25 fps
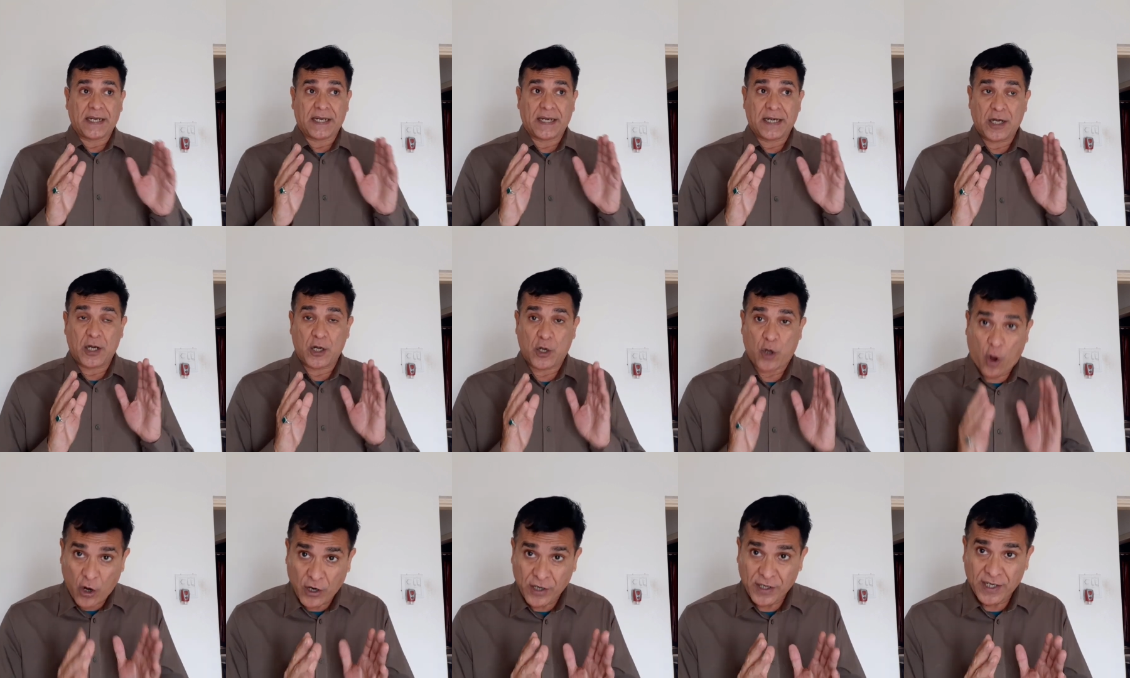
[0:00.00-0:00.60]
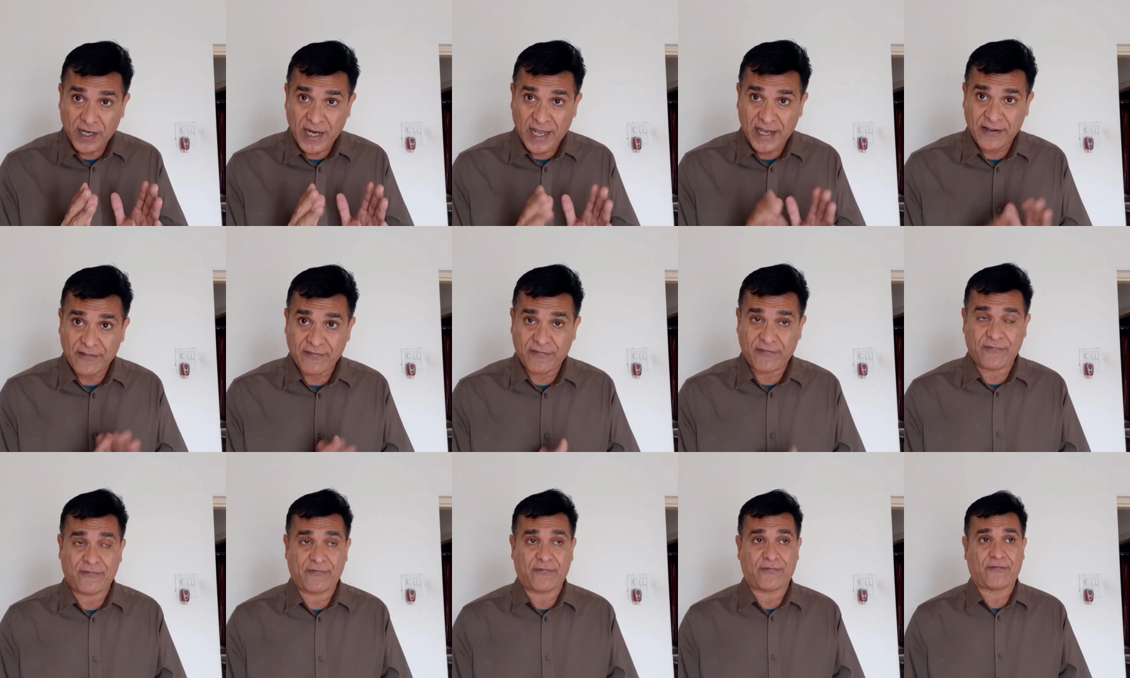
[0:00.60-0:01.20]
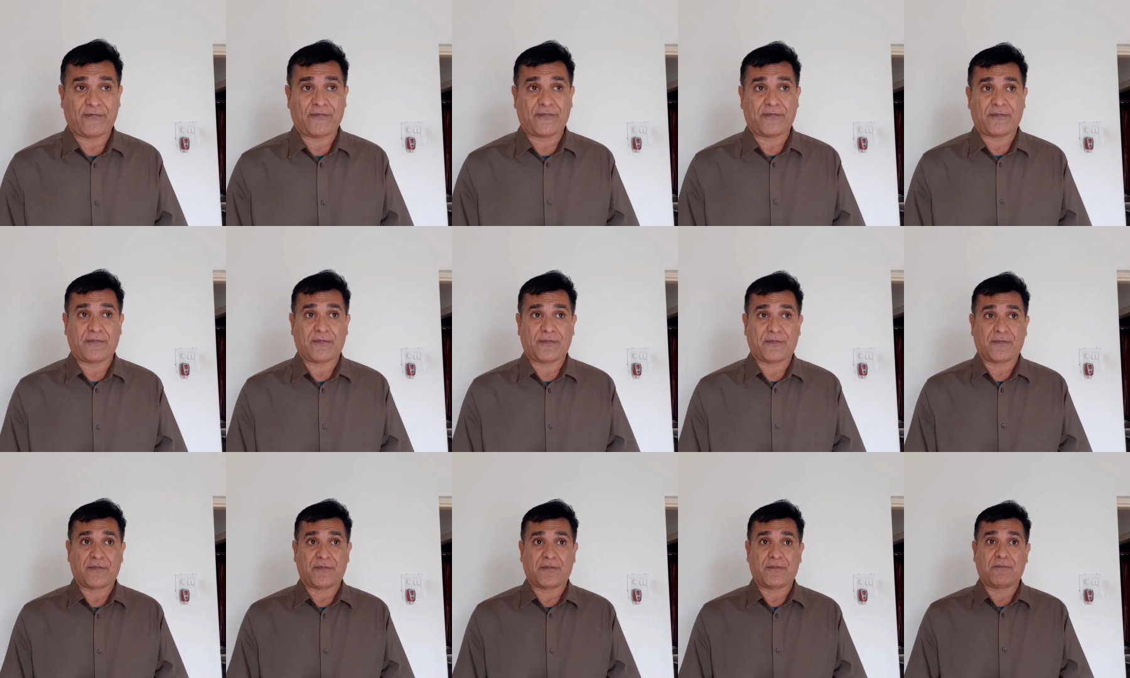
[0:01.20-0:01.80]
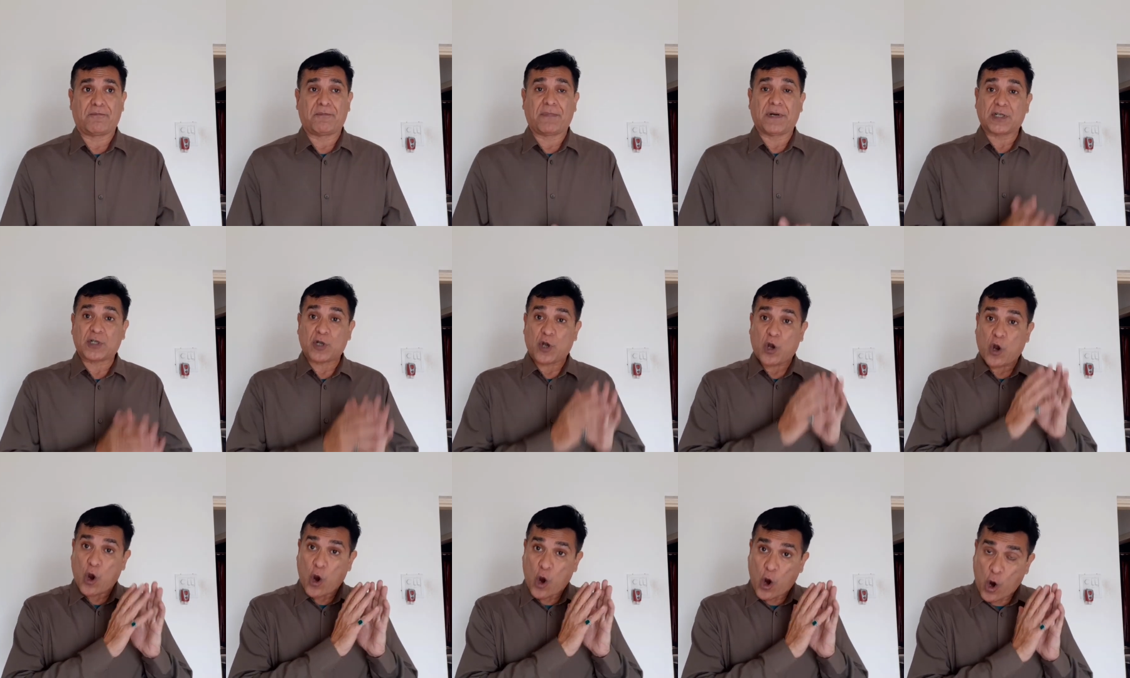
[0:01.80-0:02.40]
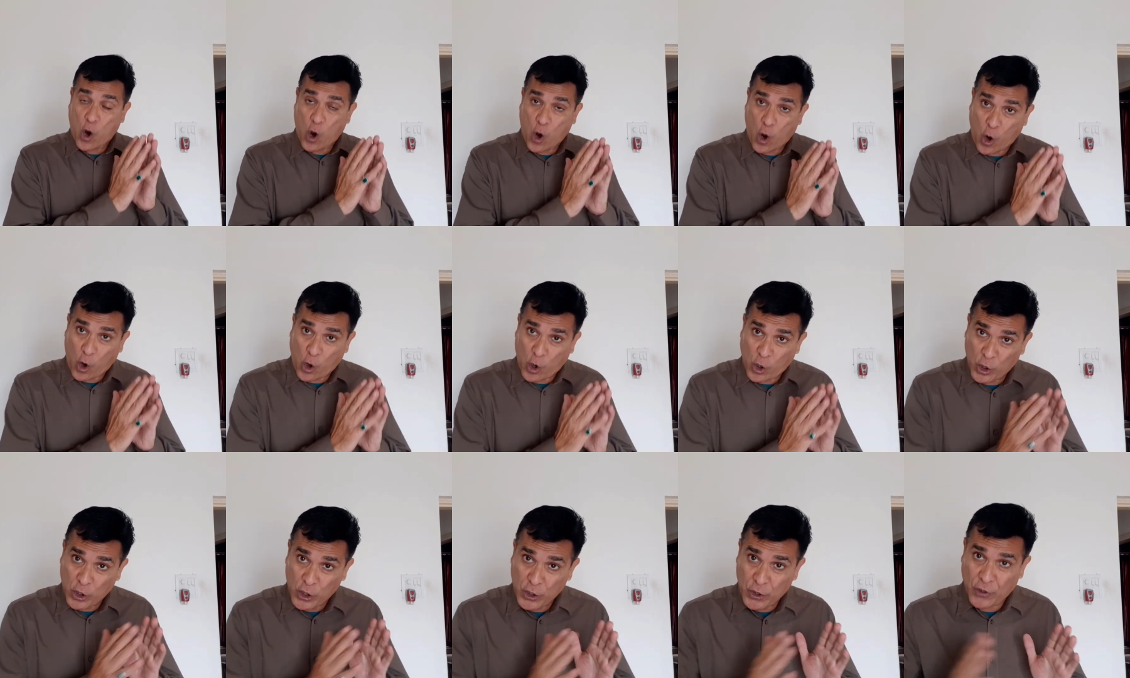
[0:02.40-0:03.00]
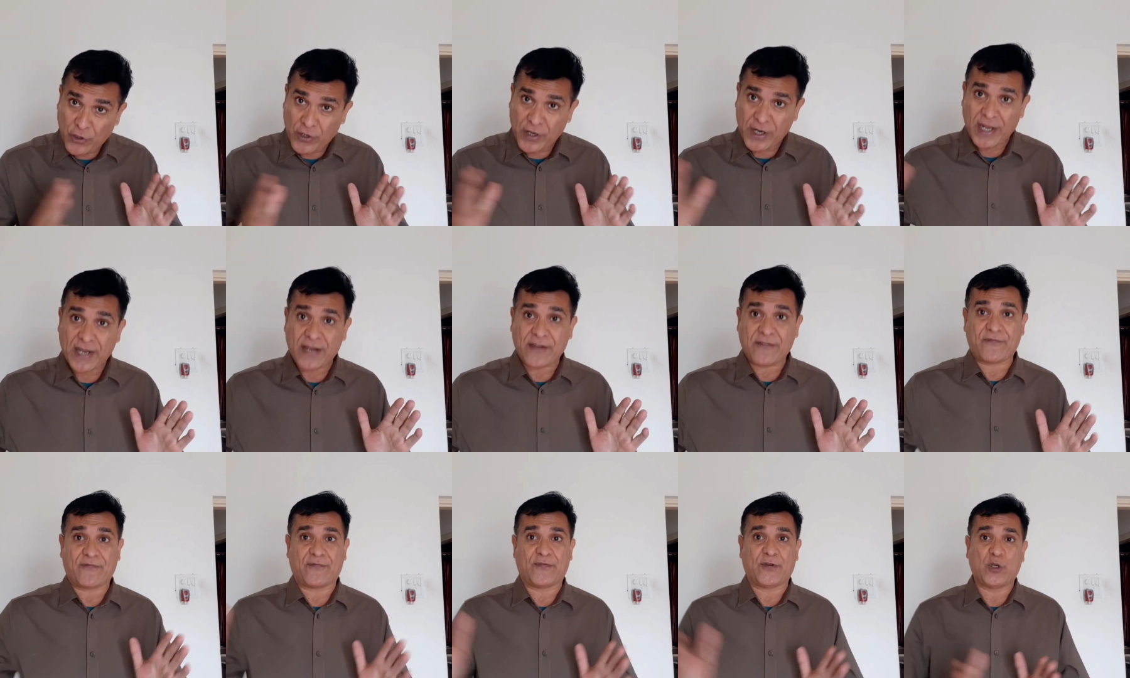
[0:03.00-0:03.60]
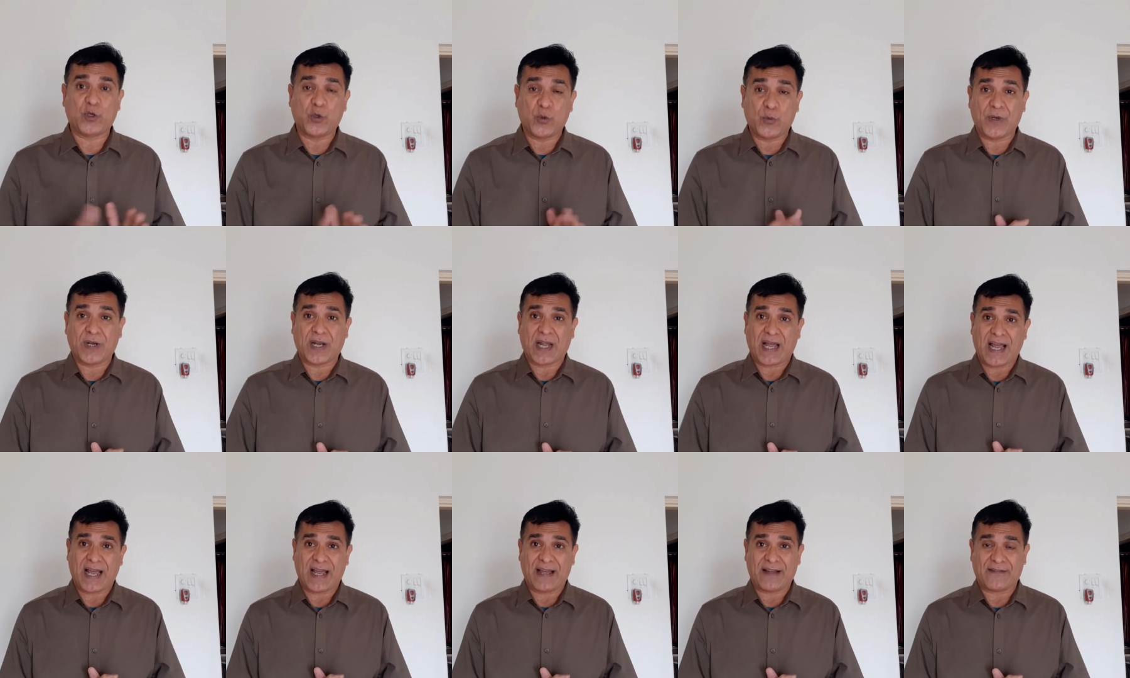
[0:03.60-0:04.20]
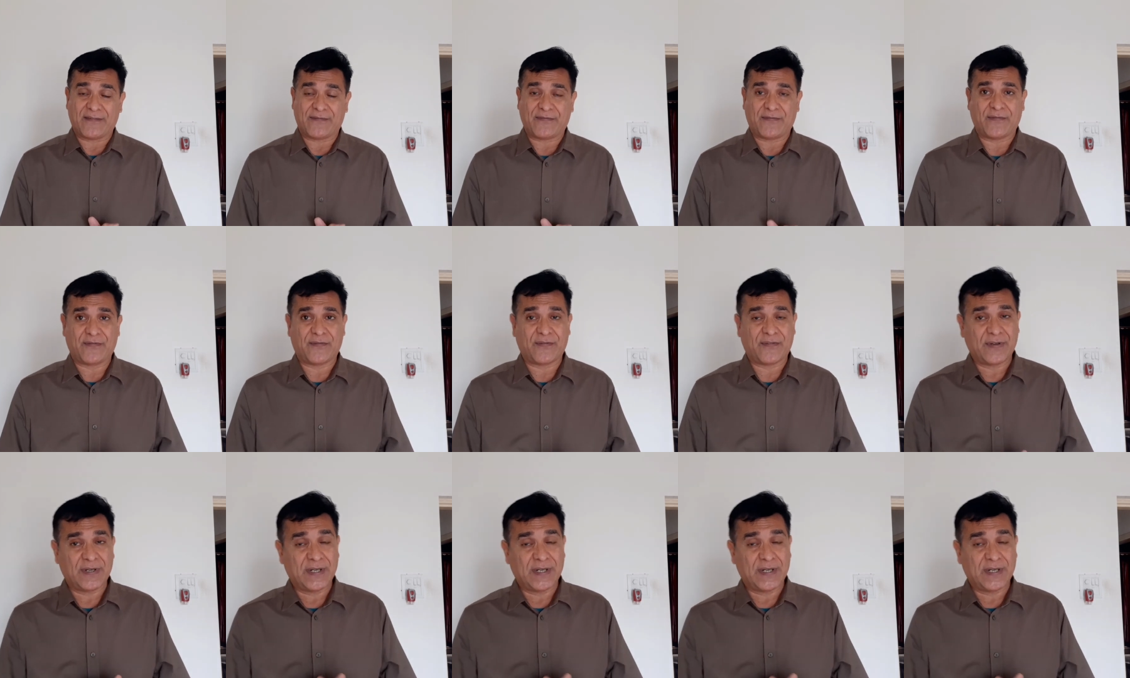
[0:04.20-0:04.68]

long life, but all your life you will have